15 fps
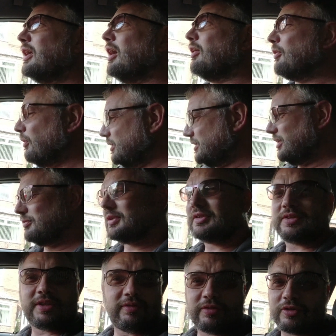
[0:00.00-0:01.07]
I'm quite tempted
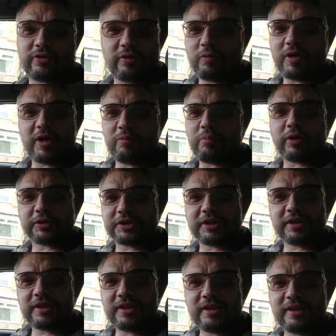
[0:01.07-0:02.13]
to see if there's some way of
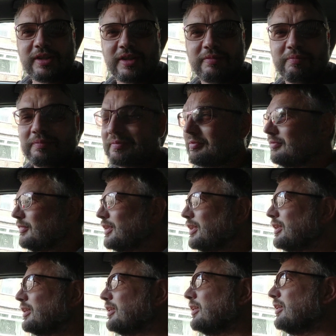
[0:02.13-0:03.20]
bodging the
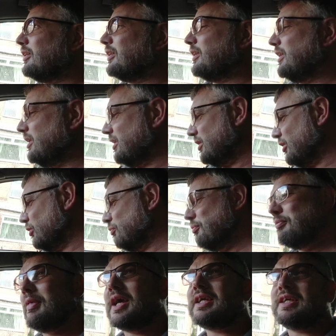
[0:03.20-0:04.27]
key.
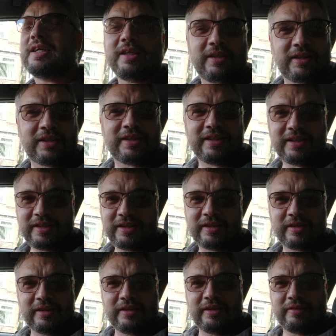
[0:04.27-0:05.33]
I'm making a key,
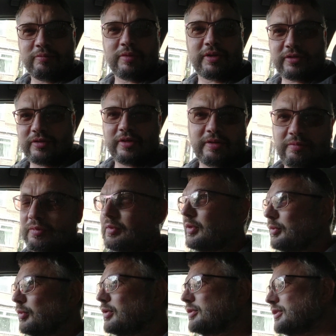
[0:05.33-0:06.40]
but
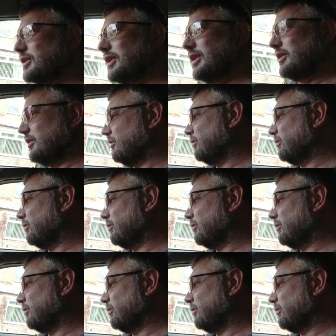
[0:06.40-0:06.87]
we'll see.